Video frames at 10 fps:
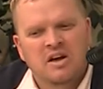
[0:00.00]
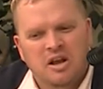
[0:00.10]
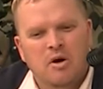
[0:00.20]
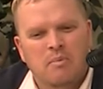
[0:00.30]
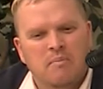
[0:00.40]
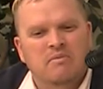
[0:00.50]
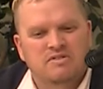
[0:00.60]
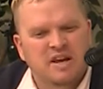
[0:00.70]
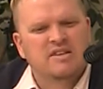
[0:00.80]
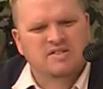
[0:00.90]
you know,
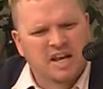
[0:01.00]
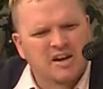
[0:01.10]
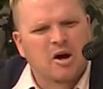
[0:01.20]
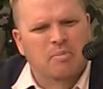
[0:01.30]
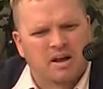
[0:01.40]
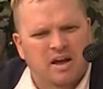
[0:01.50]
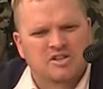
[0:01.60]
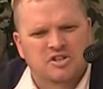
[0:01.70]
stand up, I guess.